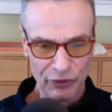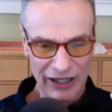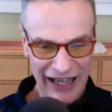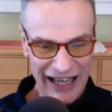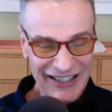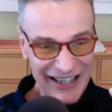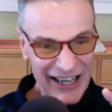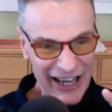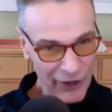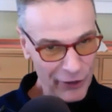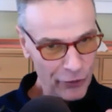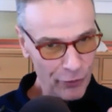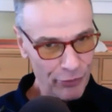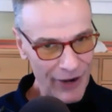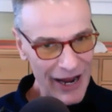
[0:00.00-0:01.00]
as an
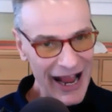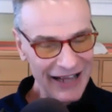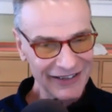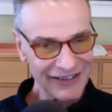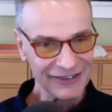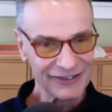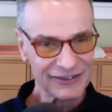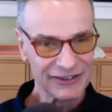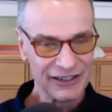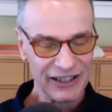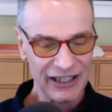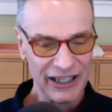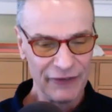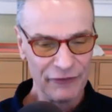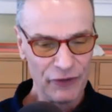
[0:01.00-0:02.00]
integral practice,
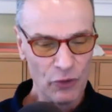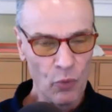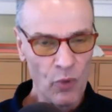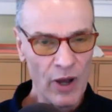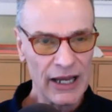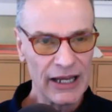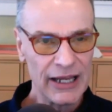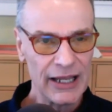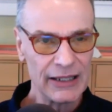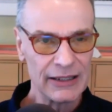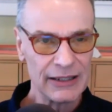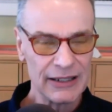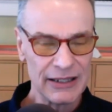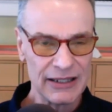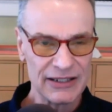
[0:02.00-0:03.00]
if you want to
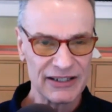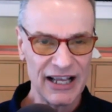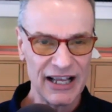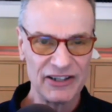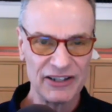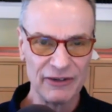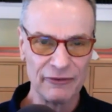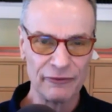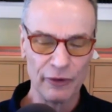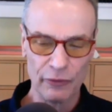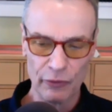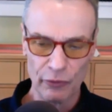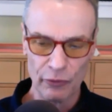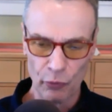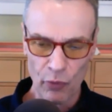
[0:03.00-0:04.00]
get a sense of
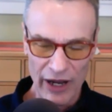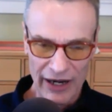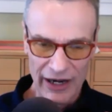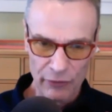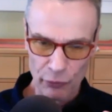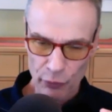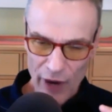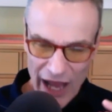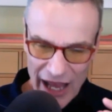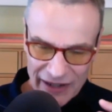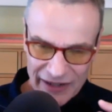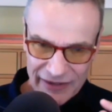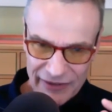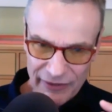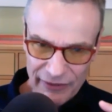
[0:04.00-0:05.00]
what
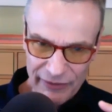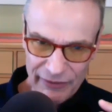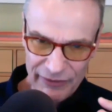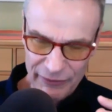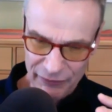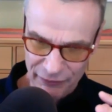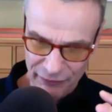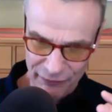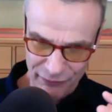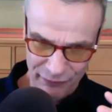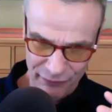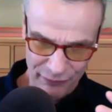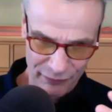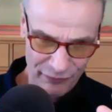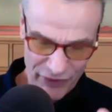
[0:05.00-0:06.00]
red
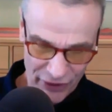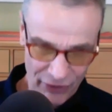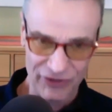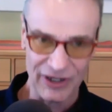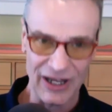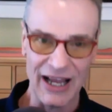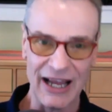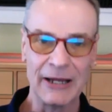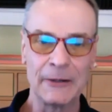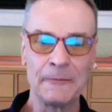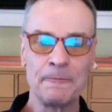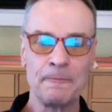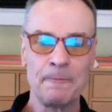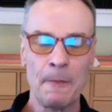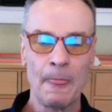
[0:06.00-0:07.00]
feels like,
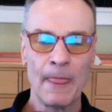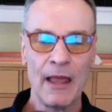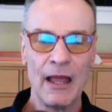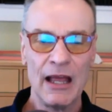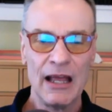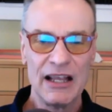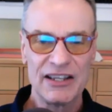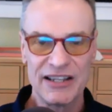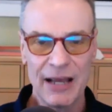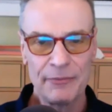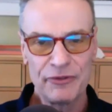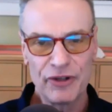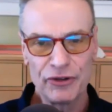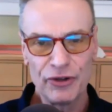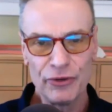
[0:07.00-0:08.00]

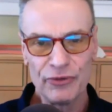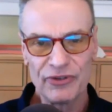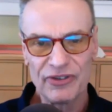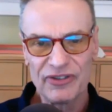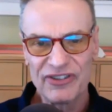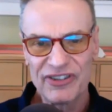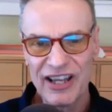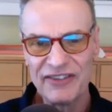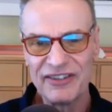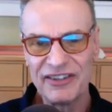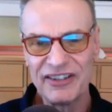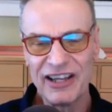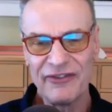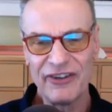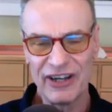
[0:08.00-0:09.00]
substitute
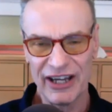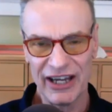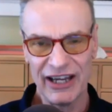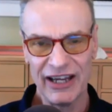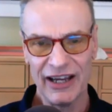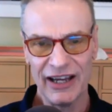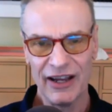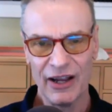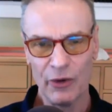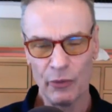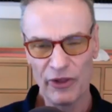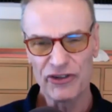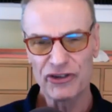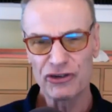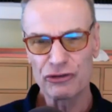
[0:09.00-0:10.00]
sensitivity
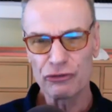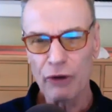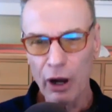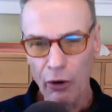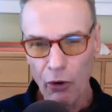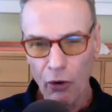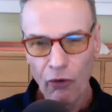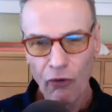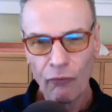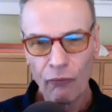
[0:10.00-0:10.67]
with struggle,